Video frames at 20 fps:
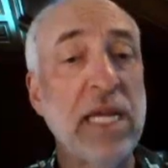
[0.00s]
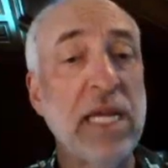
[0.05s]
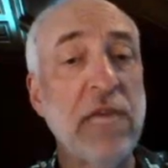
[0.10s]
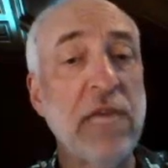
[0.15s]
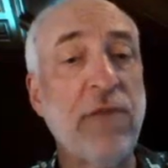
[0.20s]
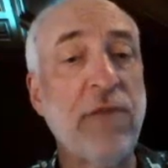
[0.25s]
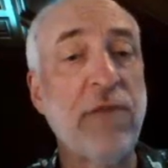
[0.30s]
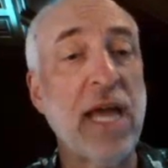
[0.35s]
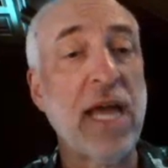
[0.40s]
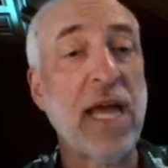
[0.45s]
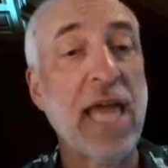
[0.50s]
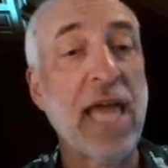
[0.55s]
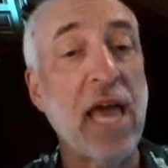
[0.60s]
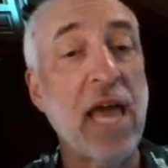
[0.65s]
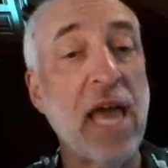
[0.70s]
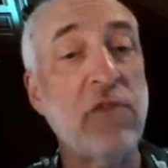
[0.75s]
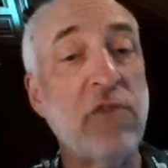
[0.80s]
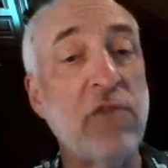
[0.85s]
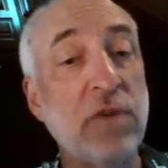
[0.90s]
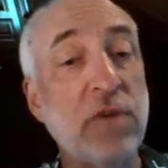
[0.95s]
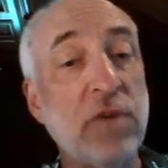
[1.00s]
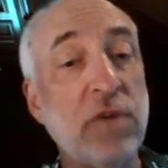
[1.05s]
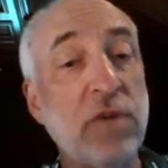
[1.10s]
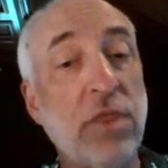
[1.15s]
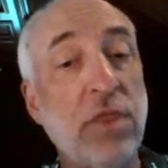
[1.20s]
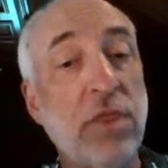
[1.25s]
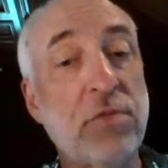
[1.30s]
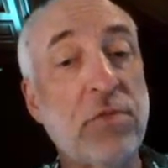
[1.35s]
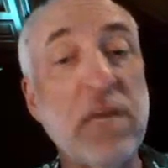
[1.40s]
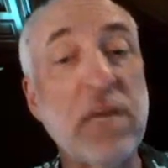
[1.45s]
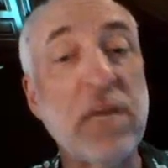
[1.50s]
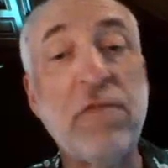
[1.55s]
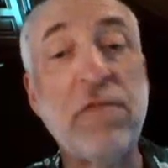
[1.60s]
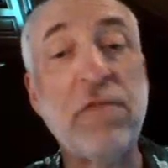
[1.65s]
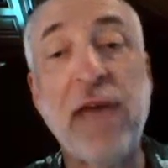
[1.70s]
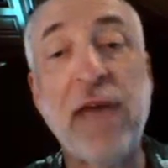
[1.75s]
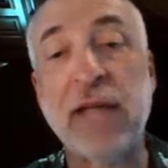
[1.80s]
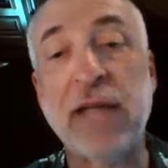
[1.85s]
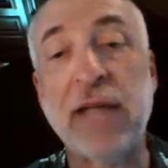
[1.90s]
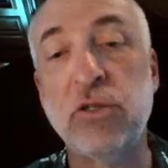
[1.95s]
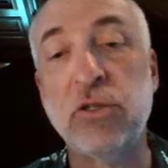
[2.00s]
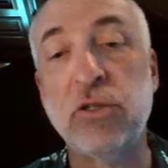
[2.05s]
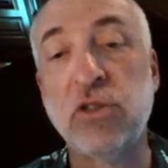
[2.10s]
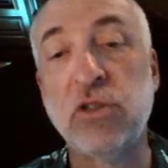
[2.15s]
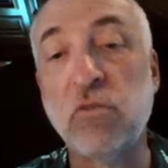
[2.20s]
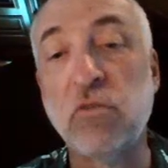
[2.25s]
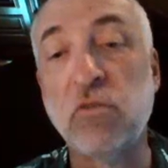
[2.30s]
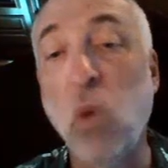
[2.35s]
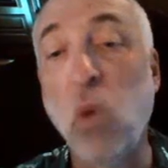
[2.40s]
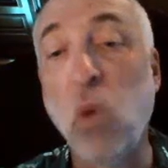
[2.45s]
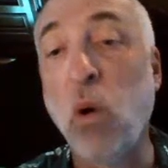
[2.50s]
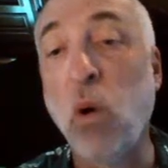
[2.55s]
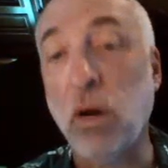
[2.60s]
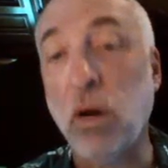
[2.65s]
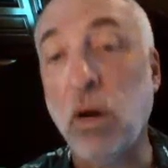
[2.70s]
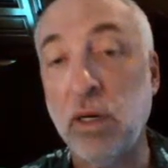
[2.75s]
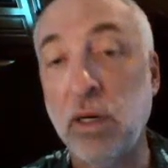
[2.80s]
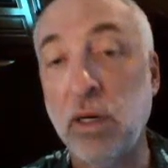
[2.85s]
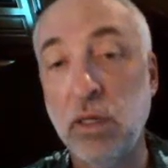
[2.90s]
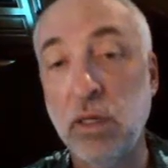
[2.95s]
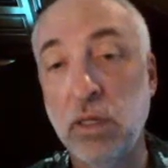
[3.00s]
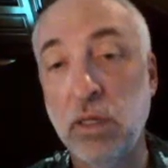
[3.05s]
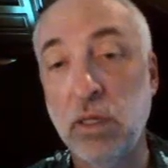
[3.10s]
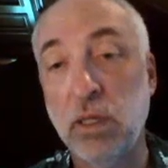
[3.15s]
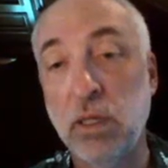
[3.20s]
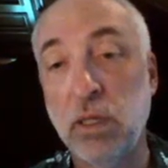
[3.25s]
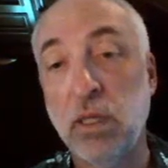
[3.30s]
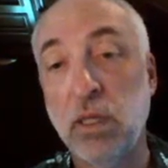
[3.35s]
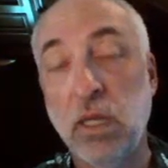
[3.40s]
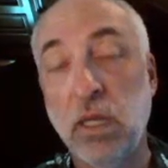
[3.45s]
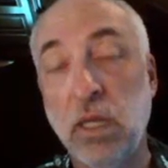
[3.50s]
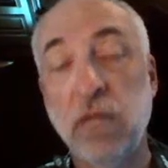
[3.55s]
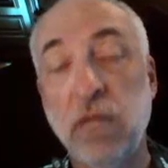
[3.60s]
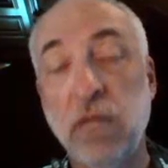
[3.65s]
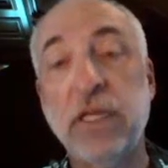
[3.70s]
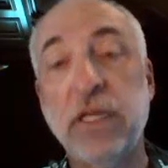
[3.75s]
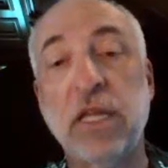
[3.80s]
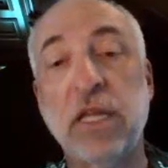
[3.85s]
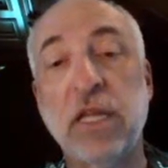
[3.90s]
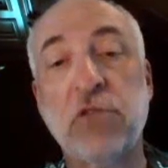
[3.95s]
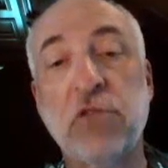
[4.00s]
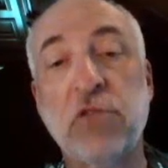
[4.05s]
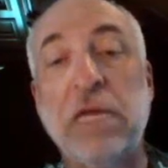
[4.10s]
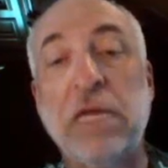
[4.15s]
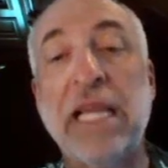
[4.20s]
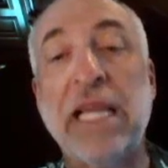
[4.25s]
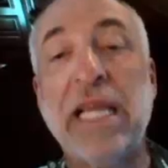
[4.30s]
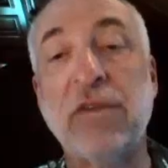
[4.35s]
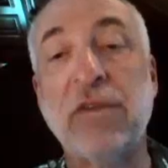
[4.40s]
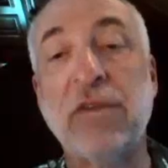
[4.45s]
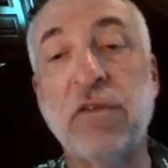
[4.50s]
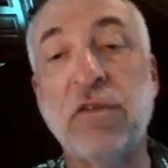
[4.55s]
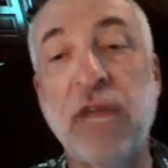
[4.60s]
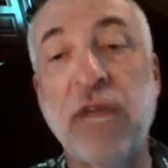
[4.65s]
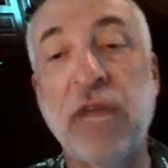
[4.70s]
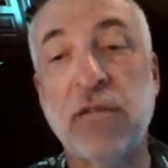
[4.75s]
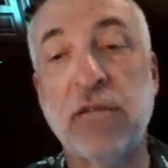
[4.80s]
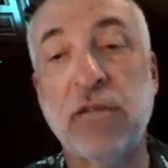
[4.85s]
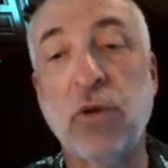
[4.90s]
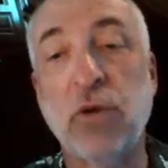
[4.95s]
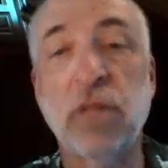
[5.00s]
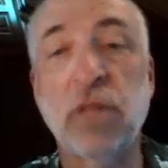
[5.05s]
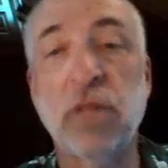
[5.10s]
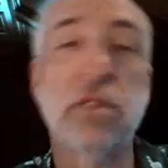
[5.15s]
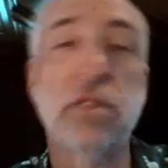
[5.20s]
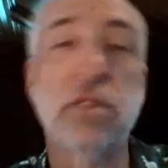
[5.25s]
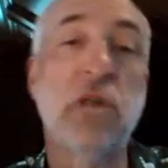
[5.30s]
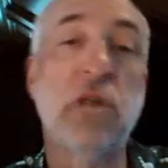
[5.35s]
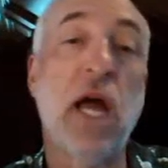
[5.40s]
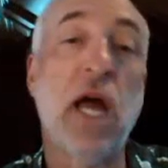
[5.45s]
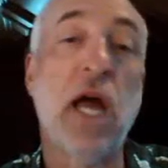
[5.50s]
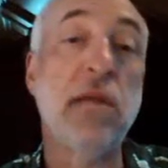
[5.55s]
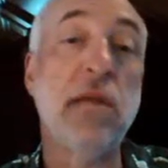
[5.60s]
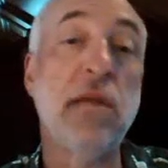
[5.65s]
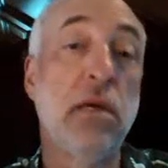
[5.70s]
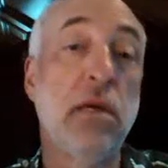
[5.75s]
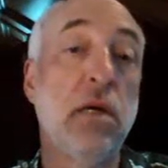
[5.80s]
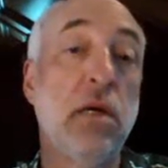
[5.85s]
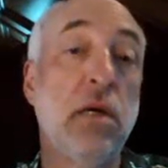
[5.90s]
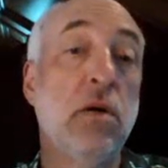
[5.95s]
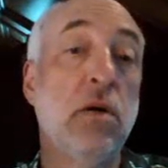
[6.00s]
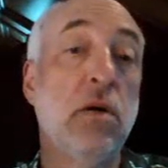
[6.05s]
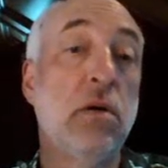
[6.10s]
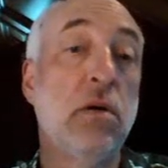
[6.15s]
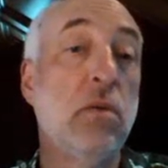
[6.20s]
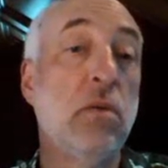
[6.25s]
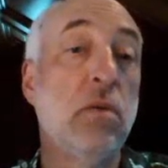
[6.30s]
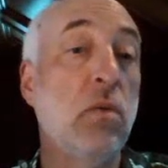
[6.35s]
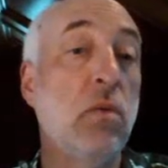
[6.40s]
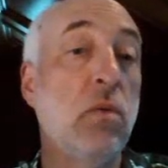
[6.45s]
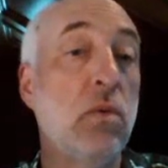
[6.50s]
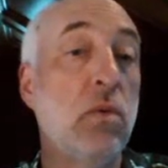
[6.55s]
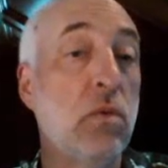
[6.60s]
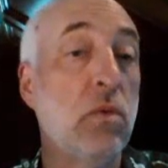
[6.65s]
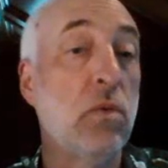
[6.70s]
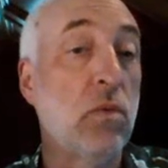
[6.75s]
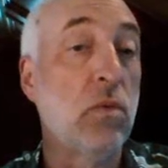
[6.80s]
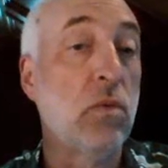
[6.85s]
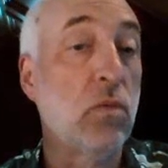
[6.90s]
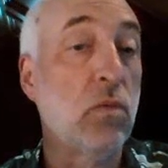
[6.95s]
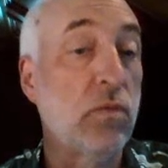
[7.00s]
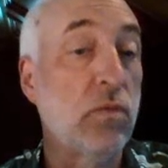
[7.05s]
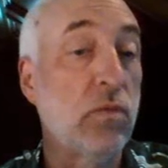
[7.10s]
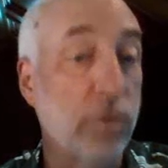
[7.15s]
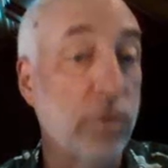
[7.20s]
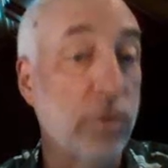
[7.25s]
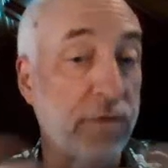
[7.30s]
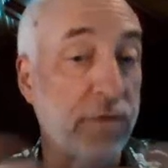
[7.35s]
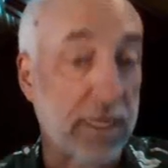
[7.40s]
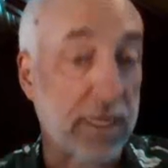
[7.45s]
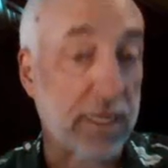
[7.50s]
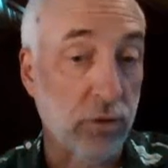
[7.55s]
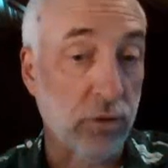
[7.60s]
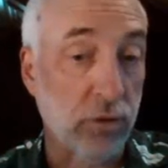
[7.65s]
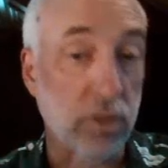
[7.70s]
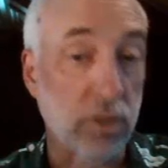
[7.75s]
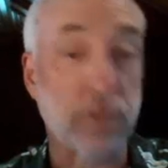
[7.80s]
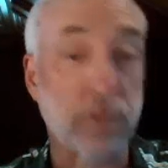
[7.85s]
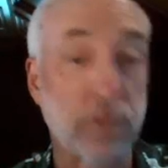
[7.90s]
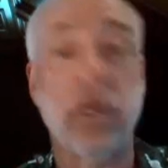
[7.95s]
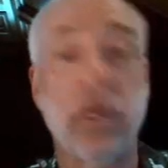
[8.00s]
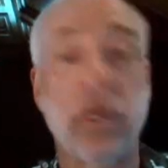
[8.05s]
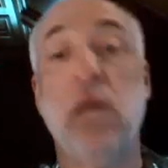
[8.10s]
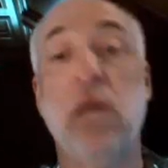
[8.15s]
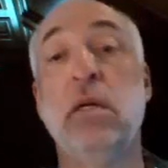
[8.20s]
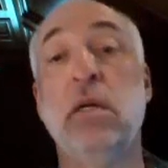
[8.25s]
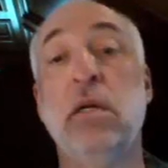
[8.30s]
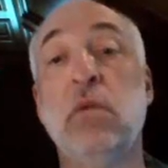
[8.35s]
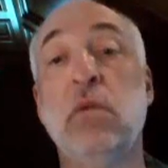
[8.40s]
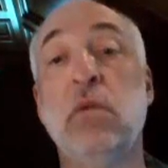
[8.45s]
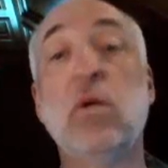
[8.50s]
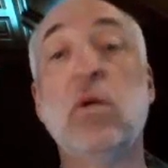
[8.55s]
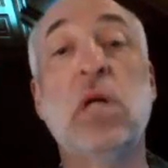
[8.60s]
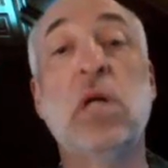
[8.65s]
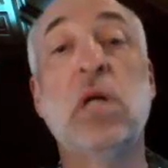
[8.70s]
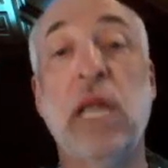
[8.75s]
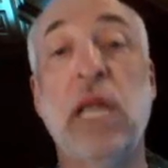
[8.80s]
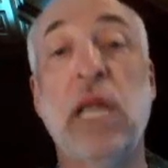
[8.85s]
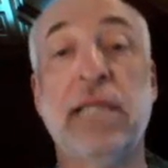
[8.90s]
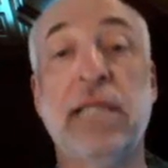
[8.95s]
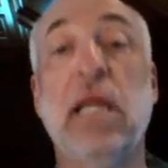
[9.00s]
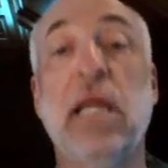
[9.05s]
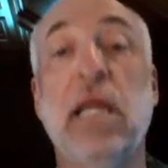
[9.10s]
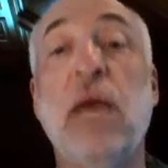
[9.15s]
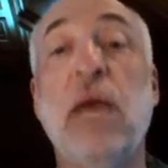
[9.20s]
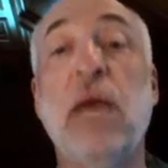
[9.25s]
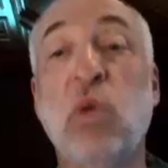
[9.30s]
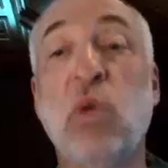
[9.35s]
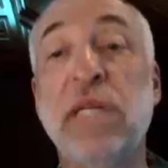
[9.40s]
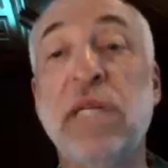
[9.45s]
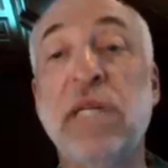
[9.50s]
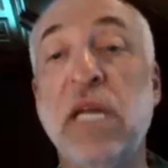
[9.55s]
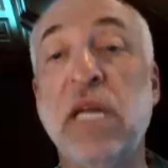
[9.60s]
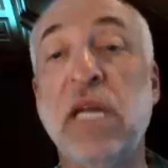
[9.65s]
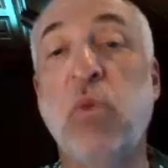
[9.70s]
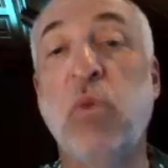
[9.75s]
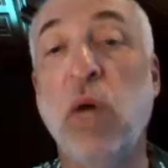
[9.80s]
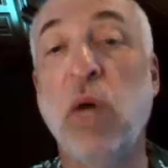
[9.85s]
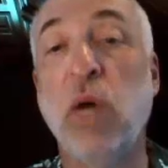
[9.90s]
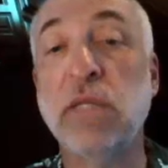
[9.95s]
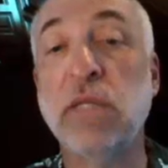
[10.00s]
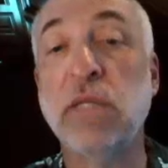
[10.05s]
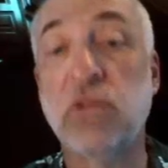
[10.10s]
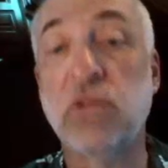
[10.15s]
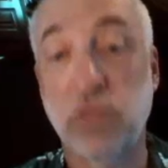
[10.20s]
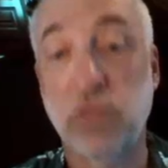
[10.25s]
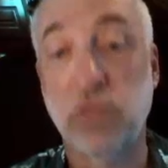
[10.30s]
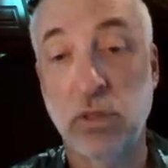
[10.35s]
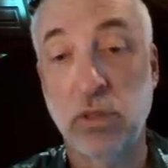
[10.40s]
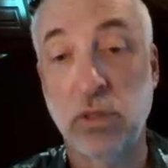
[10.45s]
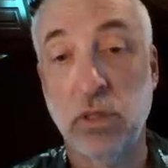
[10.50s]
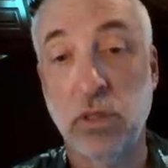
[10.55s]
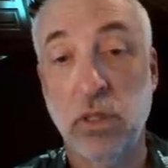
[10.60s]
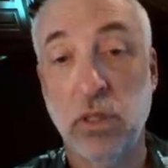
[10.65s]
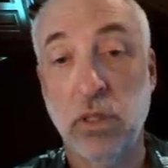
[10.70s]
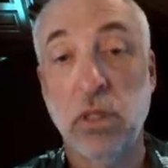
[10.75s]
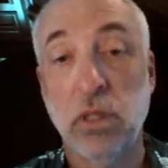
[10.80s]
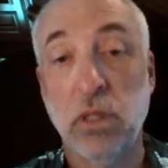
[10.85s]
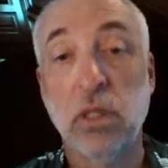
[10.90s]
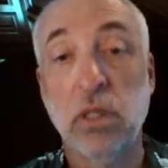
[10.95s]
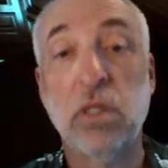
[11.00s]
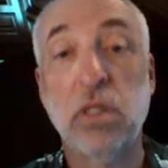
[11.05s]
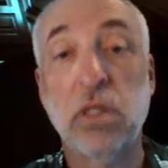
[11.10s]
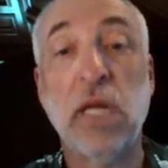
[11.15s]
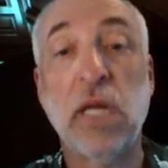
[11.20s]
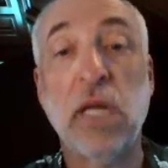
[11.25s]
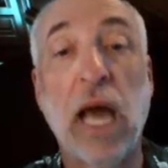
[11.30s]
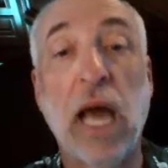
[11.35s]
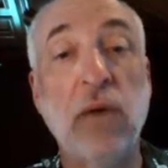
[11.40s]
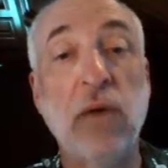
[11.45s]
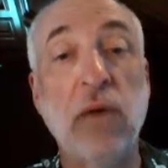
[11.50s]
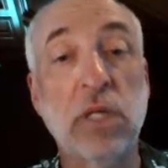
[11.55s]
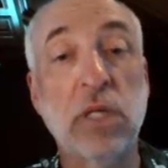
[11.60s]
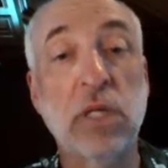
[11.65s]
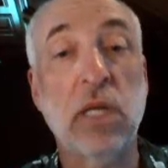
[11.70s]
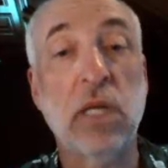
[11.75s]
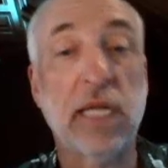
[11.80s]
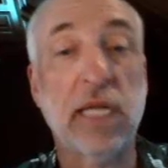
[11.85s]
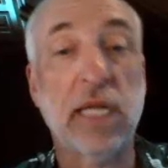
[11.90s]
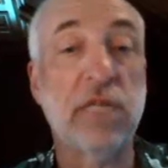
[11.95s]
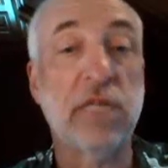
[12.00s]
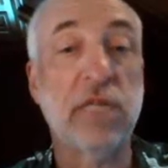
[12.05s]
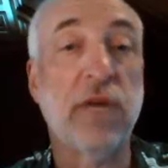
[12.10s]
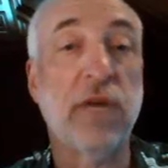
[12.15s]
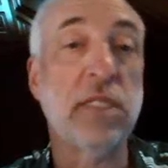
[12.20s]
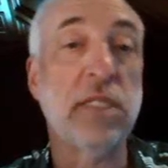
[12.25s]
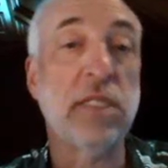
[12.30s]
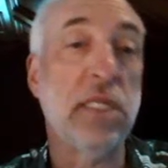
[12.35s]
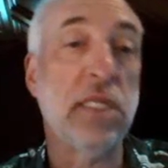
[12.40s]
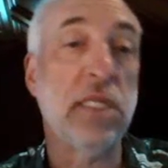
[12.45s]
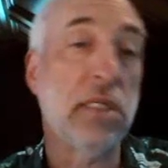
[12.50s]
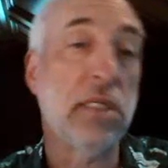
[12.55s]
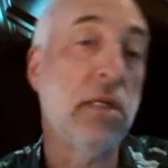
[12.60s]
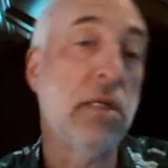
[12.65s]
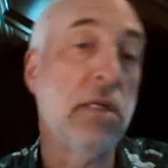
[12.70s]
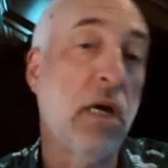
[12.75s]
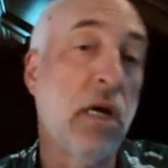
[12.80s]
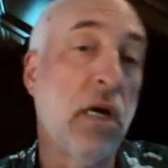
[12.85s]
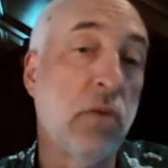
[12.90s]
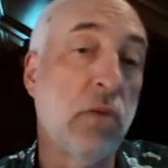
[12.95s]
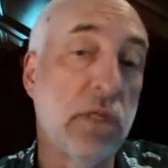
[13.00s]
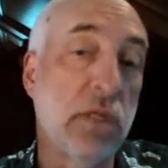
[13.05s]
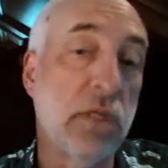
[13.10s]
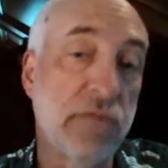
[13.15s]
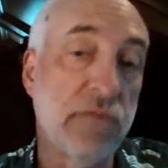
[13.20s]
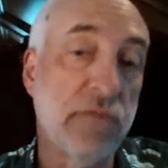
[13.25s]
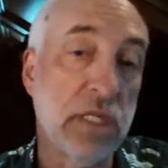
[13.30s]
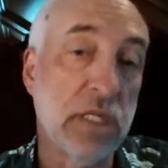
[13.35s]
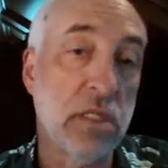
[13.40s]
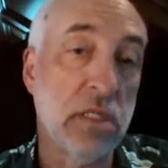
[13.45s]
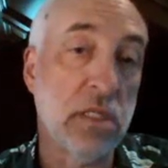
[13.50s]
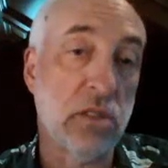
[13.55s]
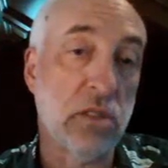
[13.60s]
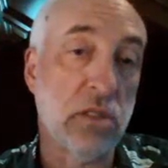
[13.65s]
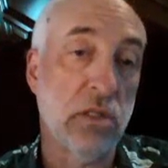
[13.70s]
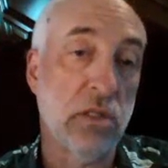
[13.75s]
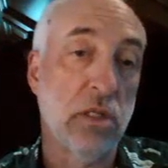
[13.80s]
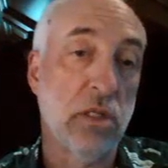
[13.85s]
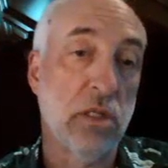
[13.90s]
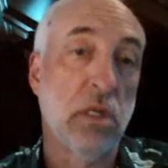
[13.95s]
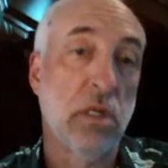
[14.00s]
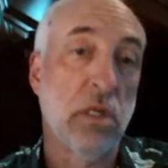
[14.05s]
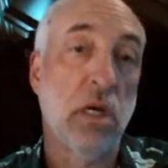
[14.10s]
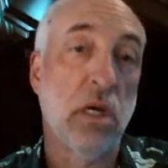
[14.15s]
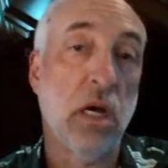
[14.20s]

But if I have three factors or more, then a three-level factorial design, full factorial design, will collect a lot more data points than I would collect if I did on one of these